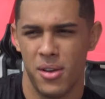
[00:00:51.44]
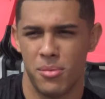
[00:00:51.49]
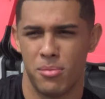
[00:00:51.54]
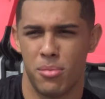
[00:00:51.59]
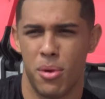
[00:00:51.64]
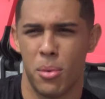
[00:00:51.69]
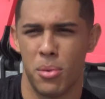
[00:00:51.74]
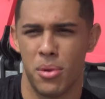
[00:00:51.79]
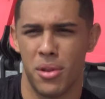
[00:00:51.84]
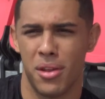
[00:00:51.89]

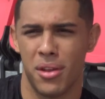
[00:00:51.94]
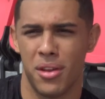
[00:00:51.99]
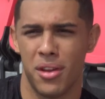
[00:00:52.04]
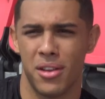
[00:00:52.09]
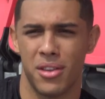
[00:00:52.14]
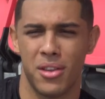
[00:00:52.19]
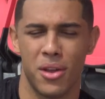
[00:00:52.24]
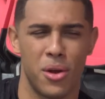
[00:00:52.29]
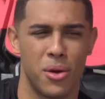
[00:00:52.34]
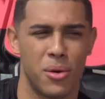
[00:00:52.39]
Probably
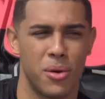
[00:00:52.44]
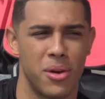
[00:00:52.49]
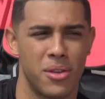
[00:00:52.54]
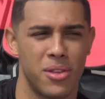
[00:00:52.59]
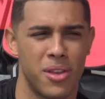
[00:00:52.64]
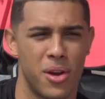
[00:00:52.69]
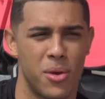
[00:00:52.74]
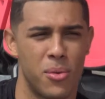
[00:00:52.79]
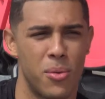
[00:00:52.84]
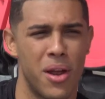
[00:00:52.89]
I
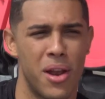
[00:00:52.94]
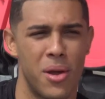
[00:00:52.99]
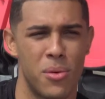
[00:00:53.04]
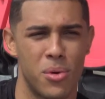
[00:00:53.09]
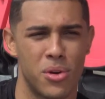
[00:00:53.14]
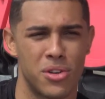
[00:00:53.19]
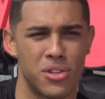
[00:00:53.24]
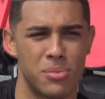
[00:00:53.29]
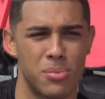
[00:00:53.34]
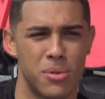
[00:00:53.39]
don't know when it
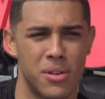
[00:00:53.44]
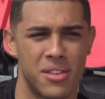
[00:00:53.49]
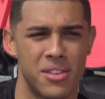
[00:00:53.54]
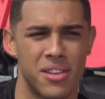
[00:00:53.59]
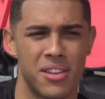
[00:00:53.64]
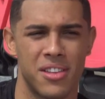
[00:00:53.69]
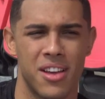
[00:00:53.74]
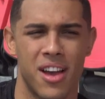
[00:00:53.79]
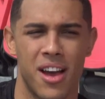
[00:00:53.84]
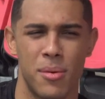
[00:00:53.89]
was, but
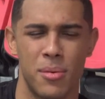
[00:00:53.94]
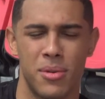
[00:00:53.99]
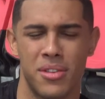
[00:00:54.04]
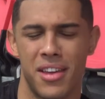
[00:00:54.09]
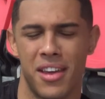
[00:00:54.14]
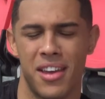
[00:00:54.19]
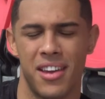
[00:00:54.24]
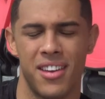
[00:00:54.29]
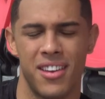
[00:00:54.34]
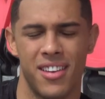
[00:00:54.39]
the Derby
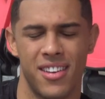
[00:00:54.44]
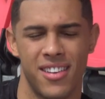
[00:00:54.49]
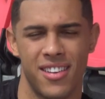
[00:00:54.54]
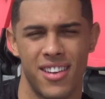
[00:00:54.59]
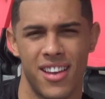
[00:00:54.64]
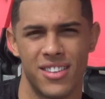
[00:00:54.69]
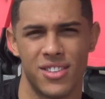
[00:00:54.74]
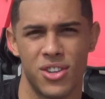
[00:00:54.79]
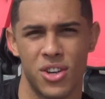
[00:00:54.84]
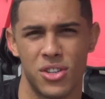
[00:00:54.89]
day
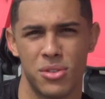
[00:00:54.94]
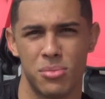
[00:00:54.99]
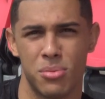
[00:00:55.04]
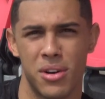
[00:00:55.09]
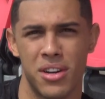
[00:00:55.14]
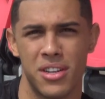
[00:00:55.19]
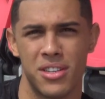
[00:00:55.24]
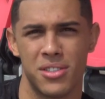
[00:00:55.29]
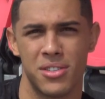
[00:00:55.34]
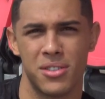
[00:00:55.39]
against
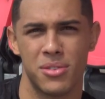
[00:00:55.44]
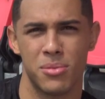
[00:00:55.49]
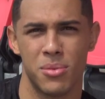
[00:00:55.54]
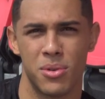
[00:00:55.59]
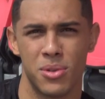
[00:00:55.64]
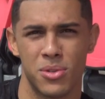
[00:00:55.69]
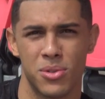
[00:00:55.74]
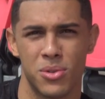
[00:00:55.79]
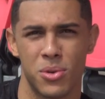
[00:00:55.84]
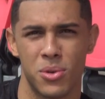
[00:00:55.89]
Ospreys,
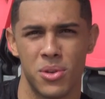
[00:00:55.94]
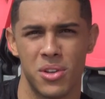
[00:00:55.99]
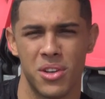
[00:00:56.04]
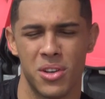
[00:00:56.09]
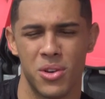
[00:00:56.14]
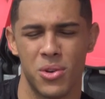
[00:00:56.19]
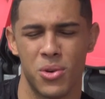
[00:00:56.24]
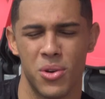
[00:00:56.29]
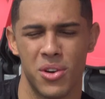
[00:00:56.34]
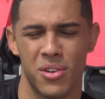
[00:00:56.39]
when I scored in
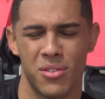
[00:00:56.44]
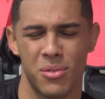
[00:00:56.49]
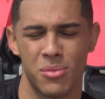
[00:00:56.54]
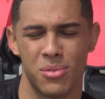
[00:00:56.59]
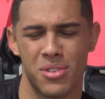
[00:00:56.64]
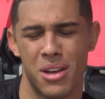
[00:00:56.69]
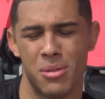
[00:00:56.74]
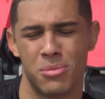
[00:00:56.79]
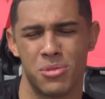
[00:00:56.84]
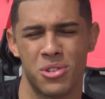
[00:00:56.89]
the corner from
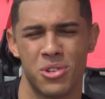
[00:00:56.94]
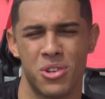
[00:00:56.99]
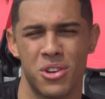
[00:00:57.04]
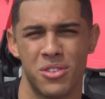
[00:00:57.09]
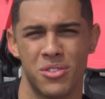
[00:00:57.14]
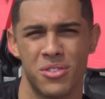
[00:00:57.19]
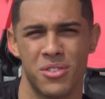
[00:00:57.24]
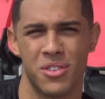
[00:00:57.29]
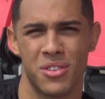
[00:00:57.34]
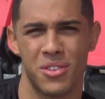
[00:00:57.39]
Sam's
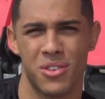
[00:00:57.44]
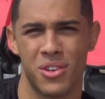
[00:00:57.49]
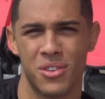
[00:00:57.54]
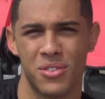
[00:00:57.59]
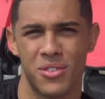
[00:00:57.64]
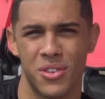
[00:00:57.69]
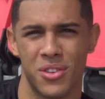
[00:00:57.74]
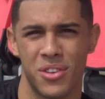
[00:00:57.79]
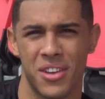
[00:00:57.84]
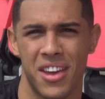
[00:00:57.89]

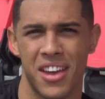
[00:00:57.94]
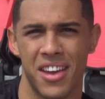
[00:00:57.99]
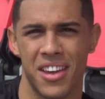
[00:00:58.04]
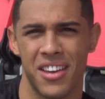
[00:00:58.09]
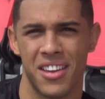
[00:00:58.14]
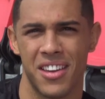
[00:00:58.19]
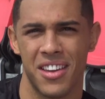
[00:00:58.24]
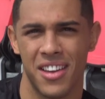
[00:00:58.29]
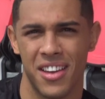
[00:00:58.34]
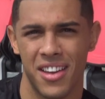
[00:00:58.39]
crossfield kick.
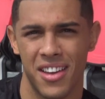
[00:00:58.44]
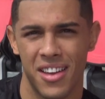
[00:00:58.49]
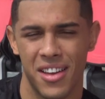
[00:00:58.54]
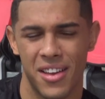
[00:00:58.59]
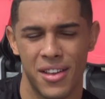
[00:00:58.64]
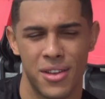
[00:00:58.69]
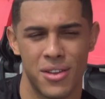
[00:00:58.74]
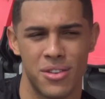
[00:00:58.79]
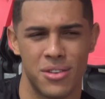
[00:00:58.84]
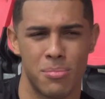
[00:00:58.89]

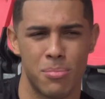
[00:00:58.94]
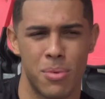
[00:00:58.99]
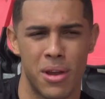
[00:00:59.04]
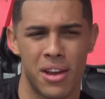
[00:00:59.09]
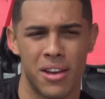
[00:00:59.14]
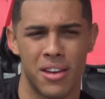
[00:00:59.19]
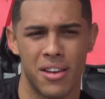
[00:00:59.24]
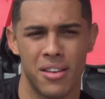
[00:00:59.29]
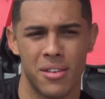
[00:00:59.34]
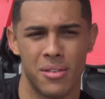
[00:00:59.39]
It was a
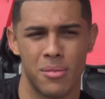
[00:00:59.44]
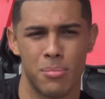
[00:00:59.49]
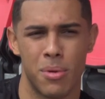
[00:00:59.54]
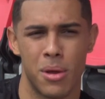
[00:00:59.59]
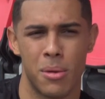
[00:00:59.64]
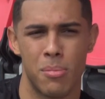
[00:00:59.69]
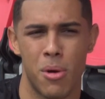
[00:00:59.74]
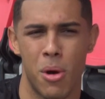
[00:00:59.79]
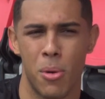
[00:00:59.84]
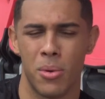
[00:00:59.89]
big
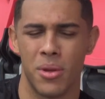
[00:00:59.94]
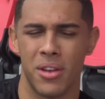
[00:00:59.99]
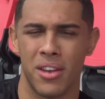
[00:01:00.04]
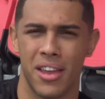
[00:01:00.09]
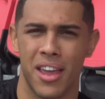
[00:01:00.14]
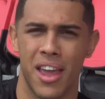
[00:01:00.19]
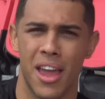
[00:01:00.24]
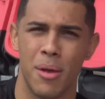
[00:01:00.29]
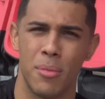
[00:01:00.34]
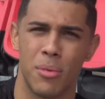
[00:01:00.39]
moment in
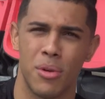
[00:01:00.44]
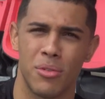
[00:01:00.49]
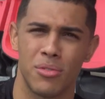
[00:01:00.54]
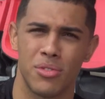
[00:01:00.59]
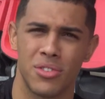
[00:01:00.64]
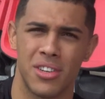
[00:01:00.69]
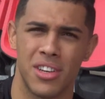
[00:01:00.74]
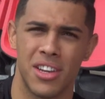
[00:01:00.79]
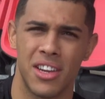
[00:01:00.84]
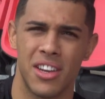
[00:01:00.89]
the game, and
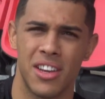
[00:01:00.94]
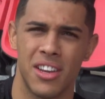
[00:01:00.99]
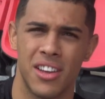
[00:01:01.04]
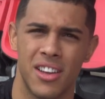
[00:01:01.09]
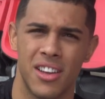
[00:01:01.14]
obviously,